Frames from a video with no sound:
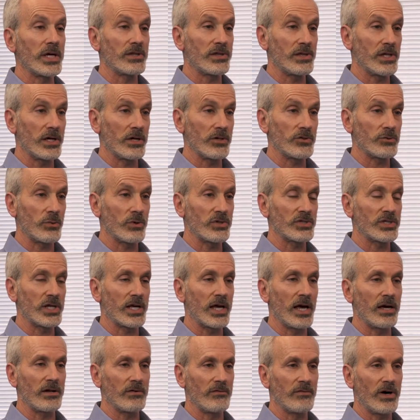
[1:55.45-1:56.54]
things was to
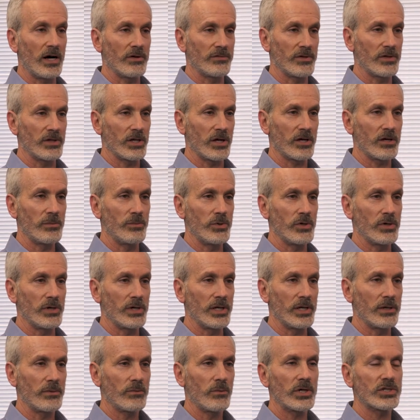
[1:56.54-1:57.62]
get involved in the community.
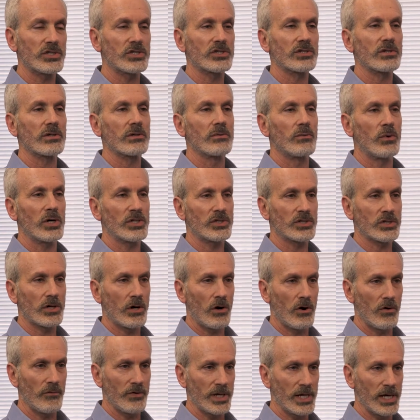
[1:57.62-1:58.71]
Once
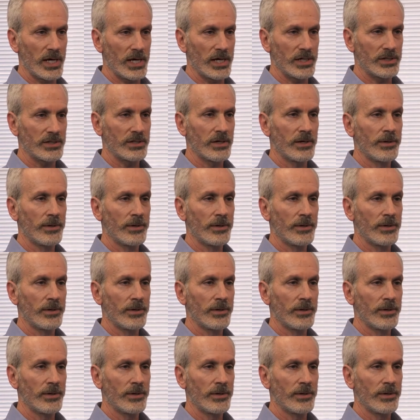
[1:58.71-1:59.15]
COVID hit,